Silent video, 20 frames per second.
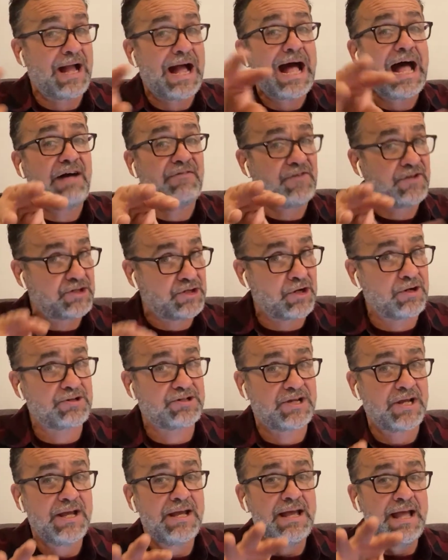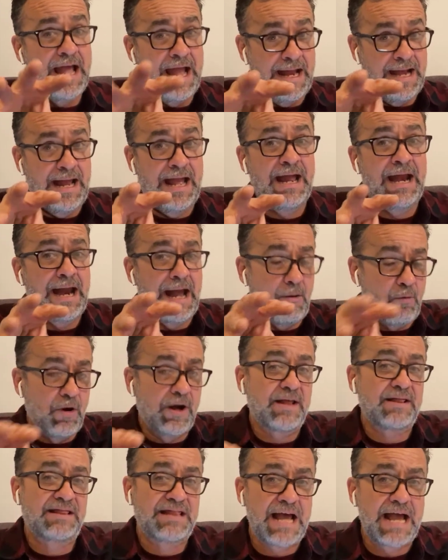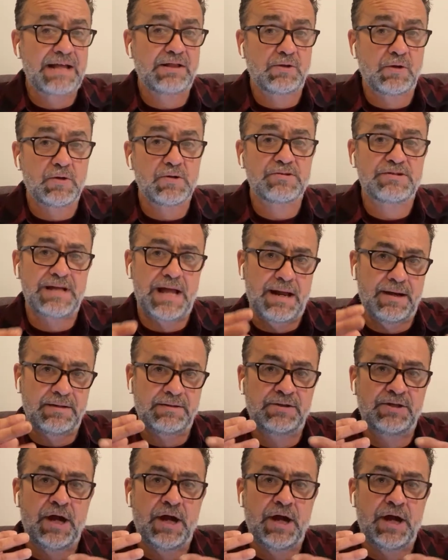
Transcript: I have a church, and and I want to thank those that